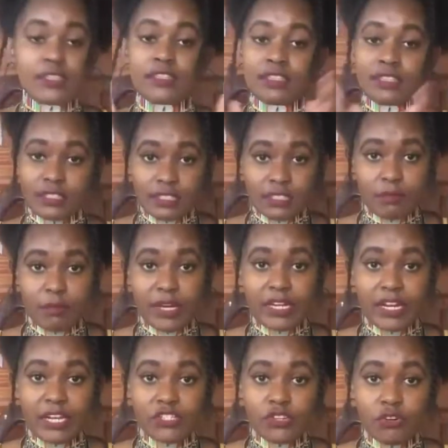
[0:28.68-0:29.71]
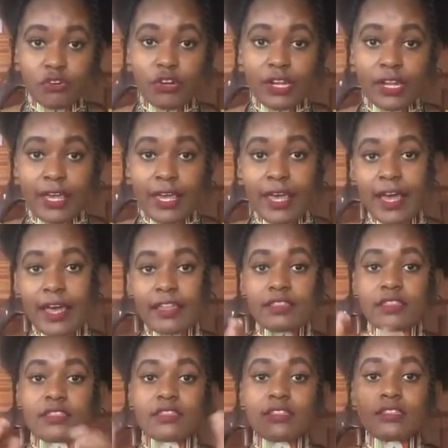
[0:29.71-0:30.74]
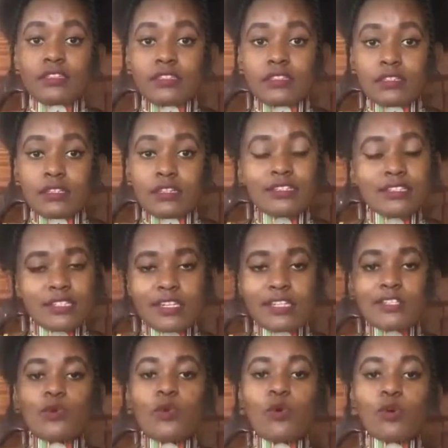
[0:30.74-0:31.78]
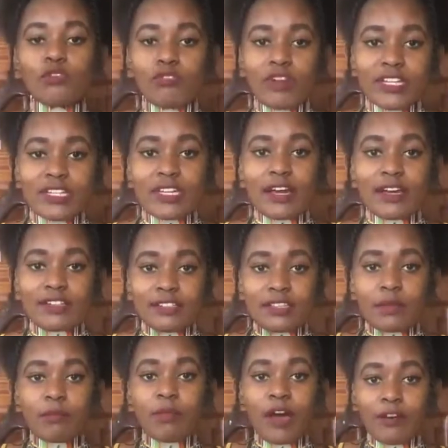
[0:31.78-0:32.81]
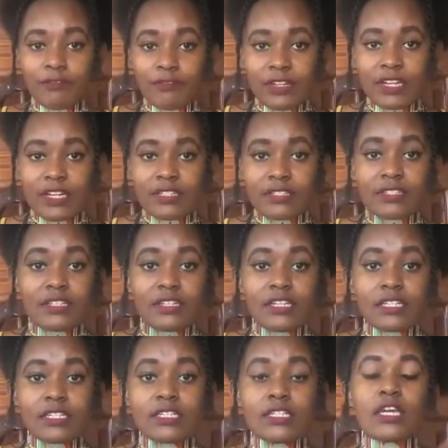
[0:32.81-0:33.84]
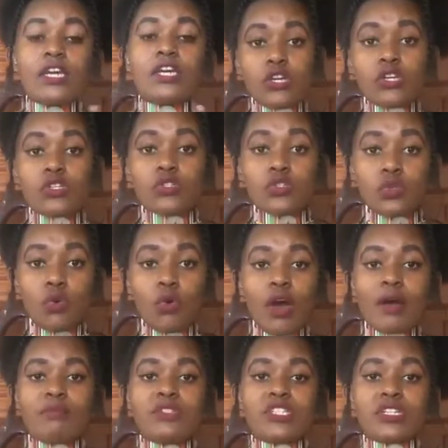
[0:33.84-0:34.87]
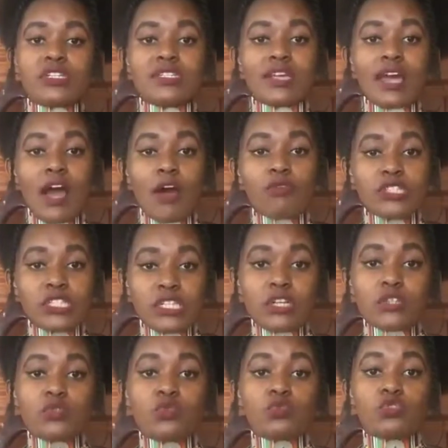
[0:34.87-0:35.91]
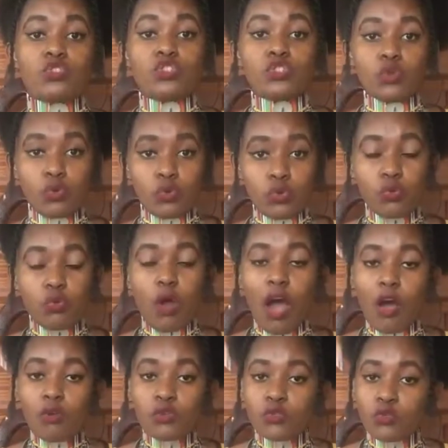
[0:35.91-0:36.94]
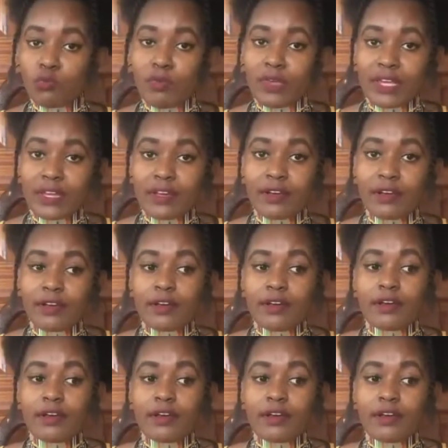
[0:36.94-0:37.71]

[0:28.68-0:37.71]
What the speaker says: this is my natural hair, and it already has the puffiness in it. So I'm just out here to show you how to make